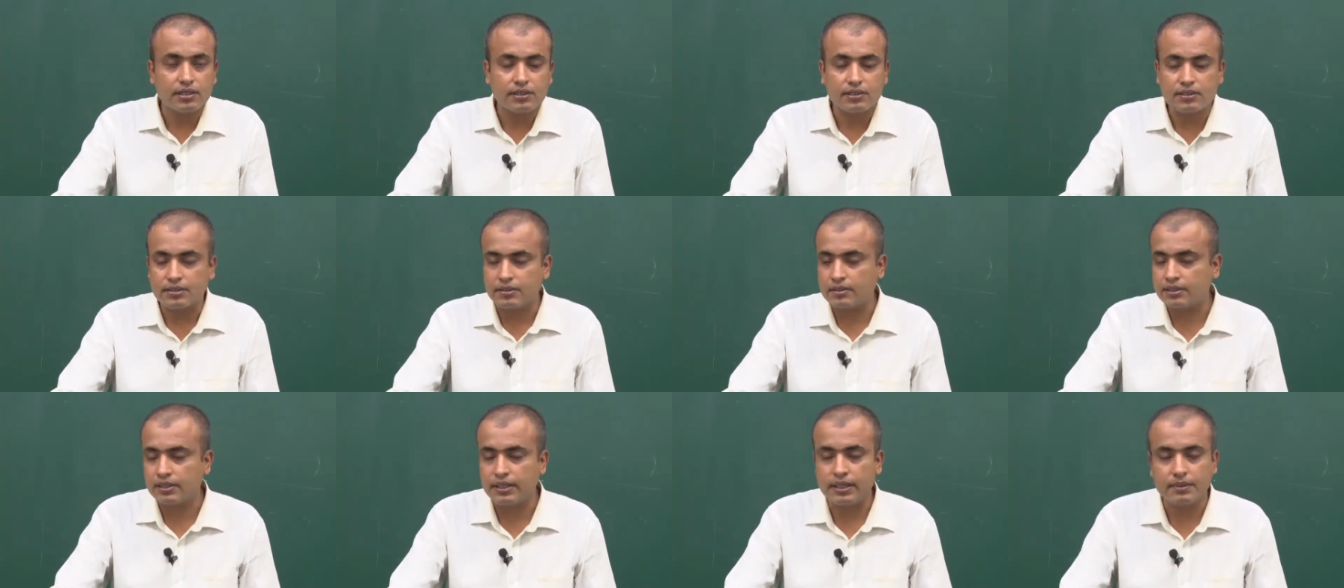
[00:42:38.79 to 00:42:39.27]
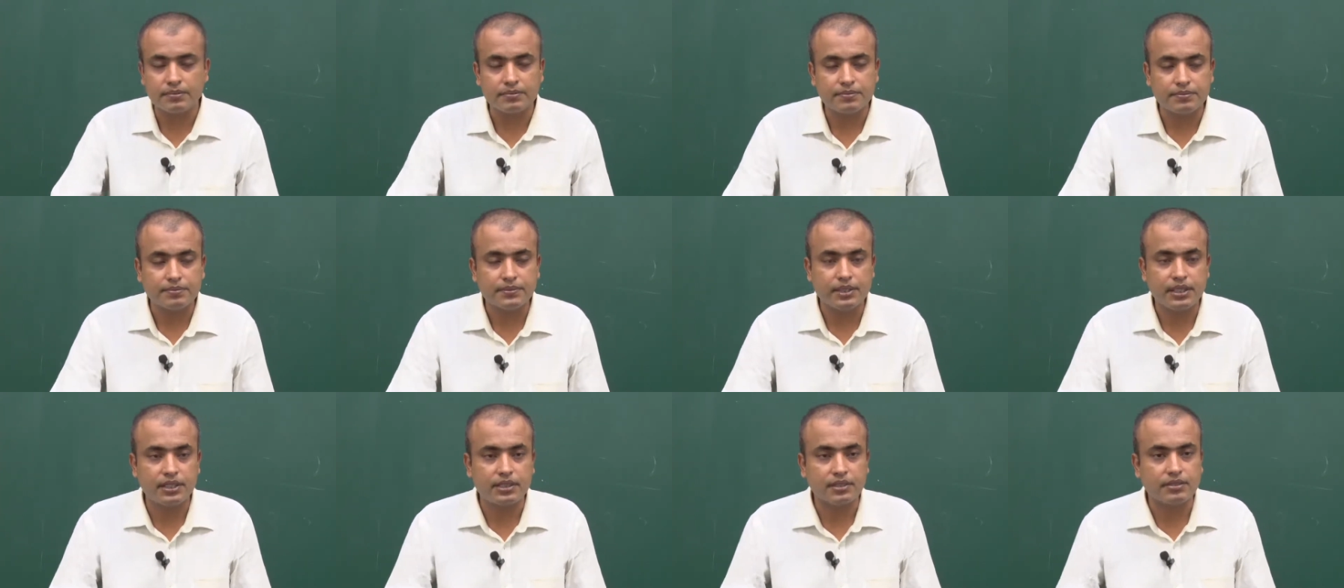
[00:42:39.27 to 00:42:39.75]
So yeah,
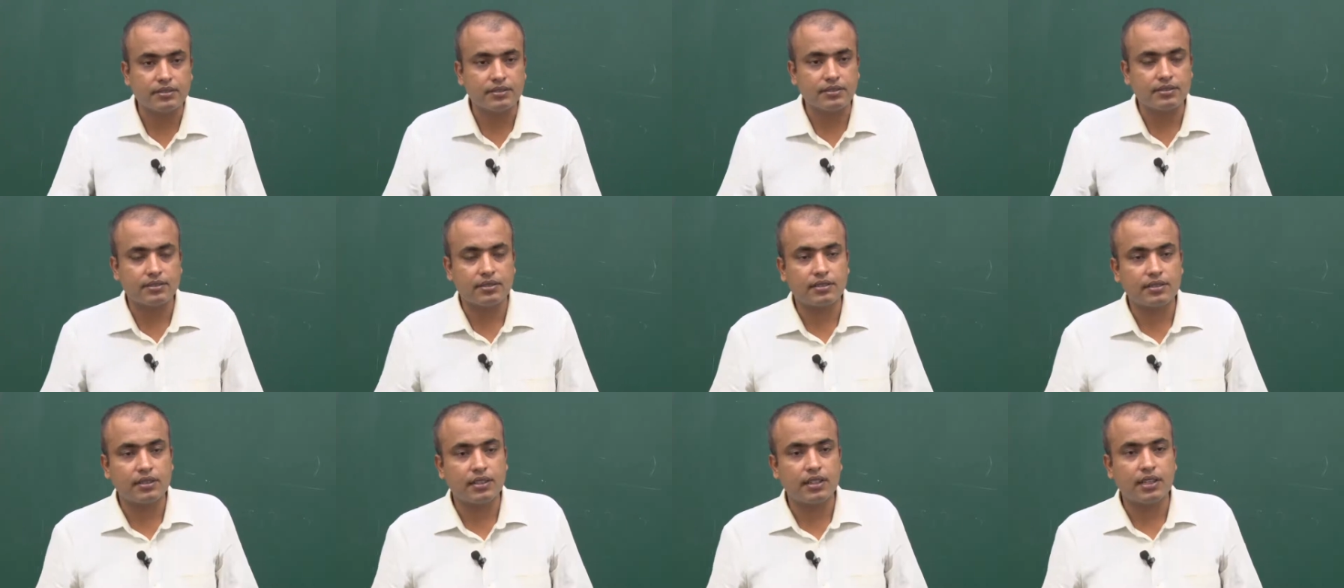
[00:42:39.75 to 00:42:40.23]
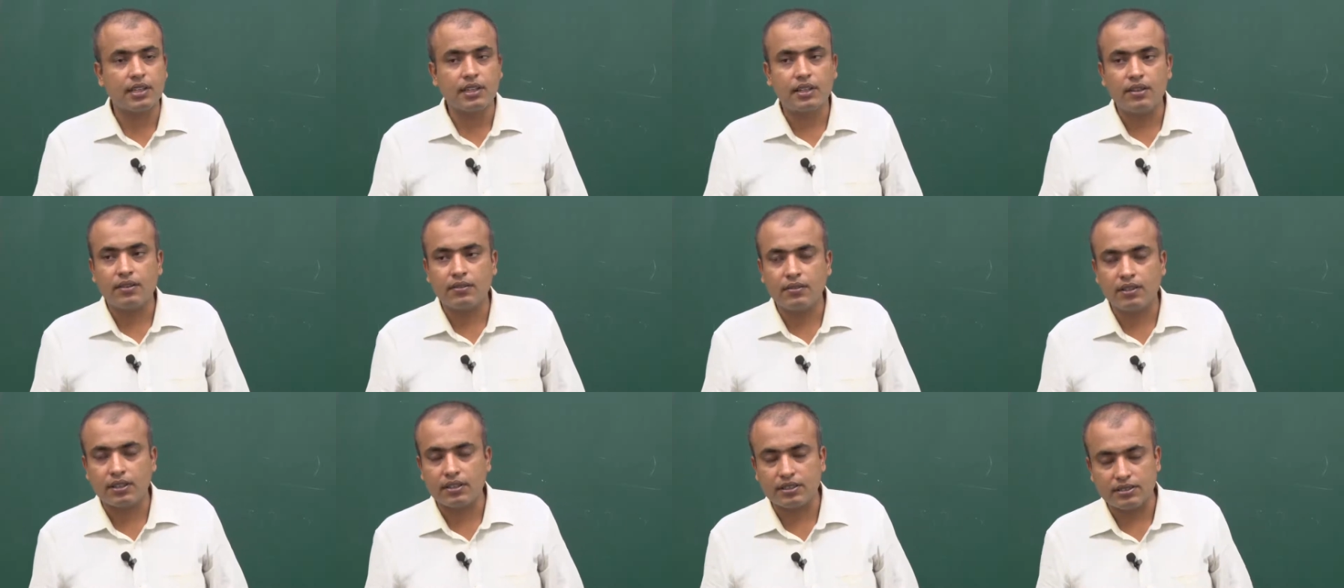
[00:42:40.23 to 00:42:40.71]
that is
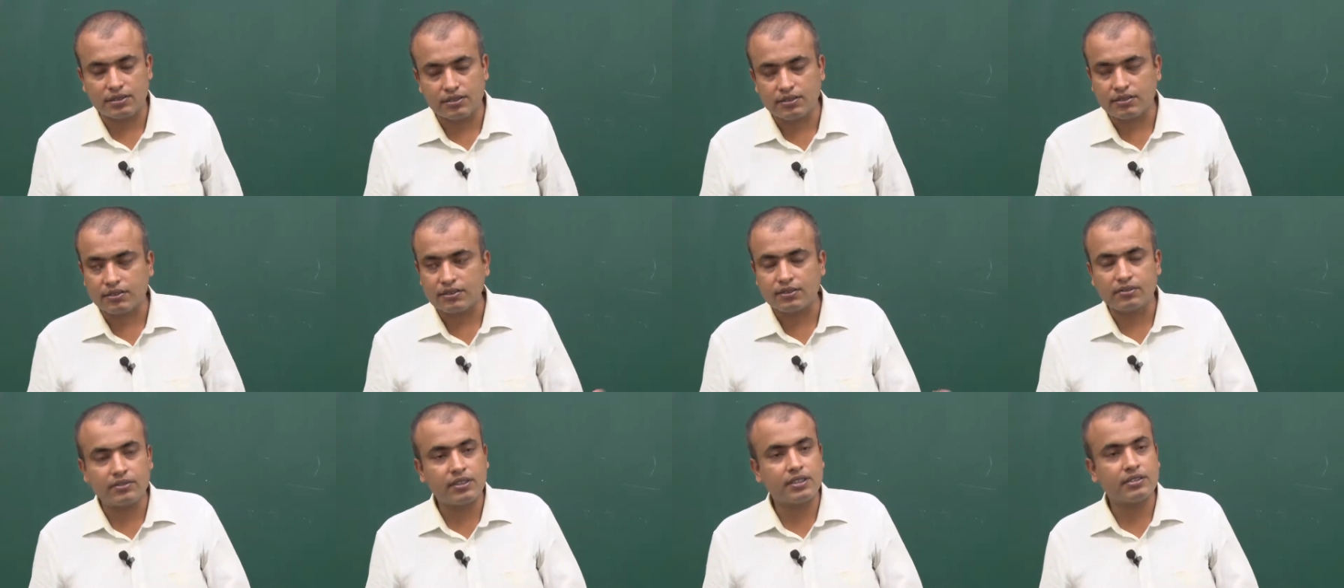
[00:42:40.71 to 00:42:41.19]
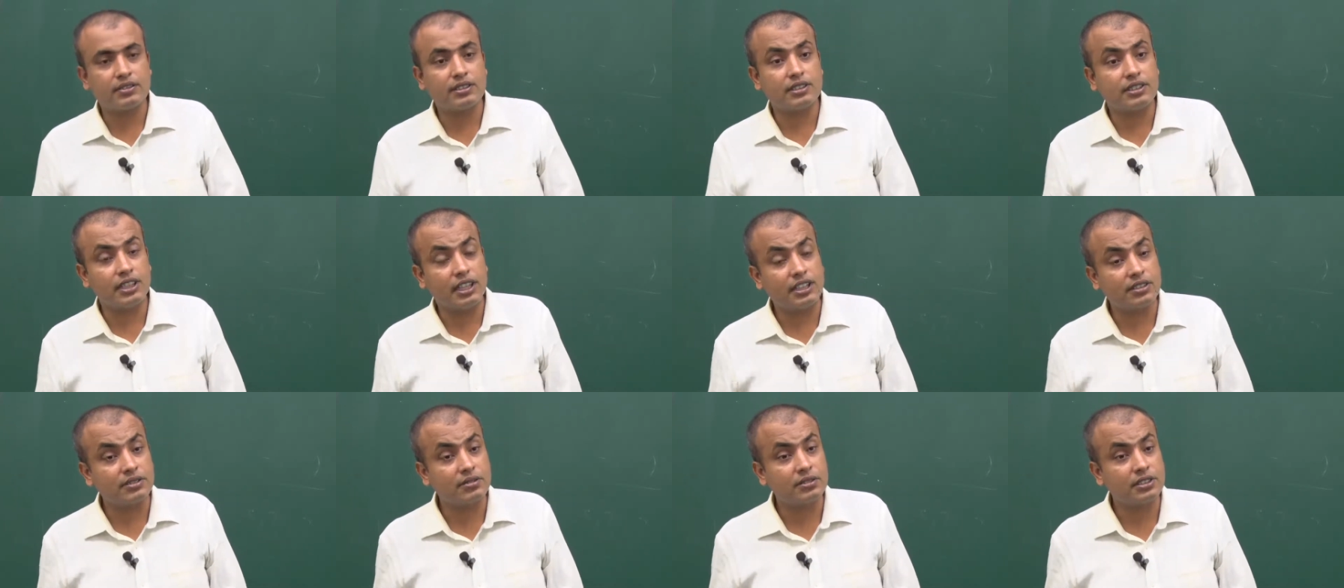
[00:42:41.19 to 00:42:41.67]
one. So what was the
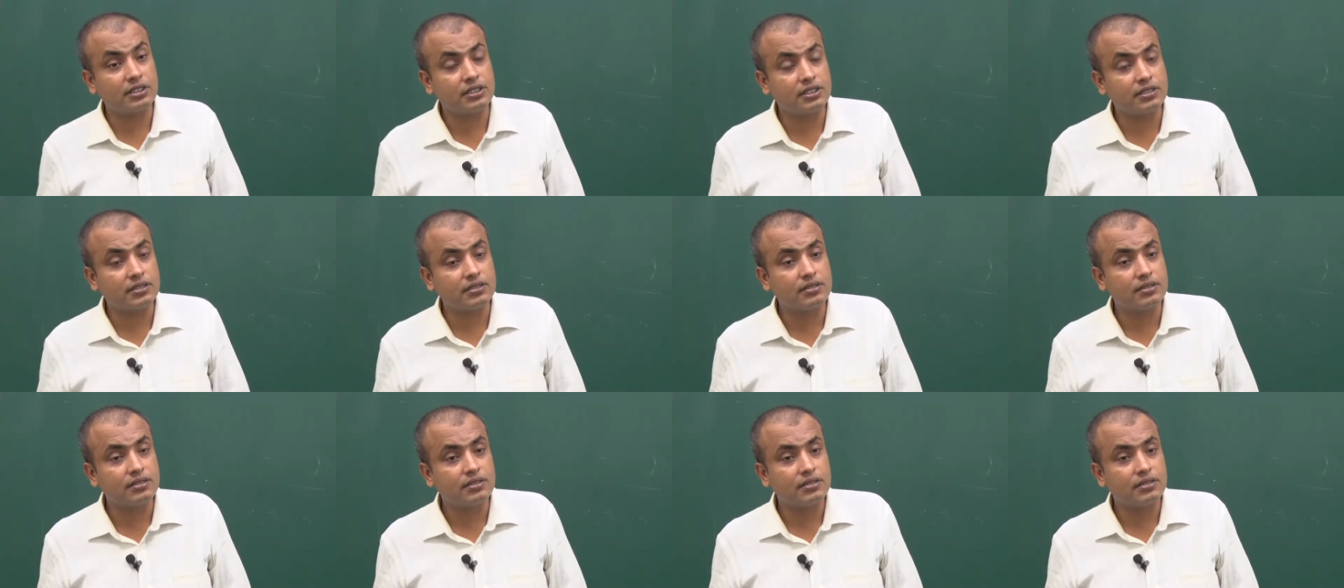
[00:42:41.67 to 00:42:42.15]
third question?